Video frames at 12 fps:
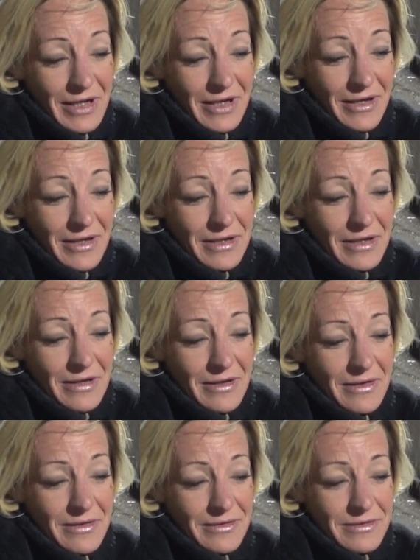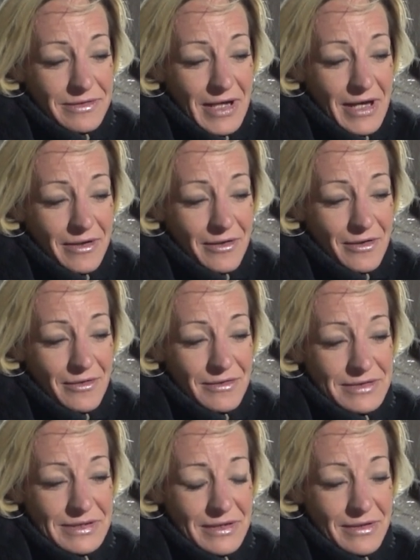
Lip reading: and that goes